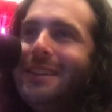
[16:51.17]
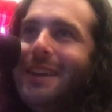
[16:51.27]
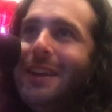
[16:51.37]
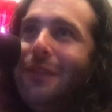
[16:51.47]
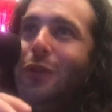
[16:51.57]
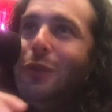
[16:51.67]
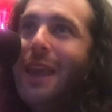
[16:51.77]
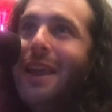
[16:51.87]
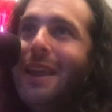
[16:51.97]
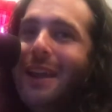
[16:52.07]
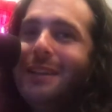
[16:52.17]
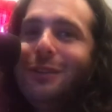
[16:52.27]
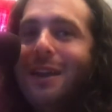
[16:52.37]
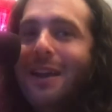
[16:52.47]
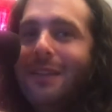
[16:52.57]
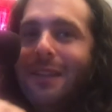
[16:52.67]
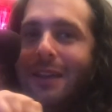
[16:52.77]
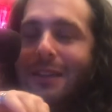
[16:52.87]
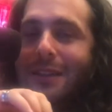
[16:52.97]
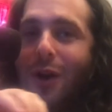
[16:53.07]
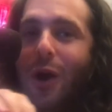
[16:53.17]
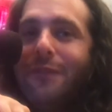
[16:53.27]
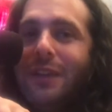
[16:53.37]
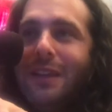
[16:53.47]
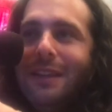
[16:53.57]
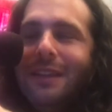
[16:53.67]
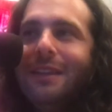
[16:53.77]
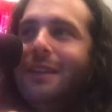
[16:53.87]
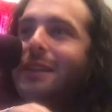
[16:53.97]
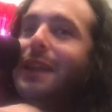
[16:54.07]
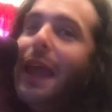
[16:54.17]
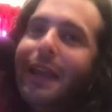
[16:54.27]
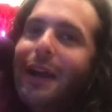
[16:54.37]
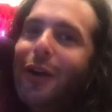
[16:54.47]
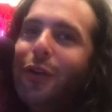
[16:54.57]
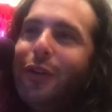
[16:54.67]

And if you can't answer that like confidently, take it out.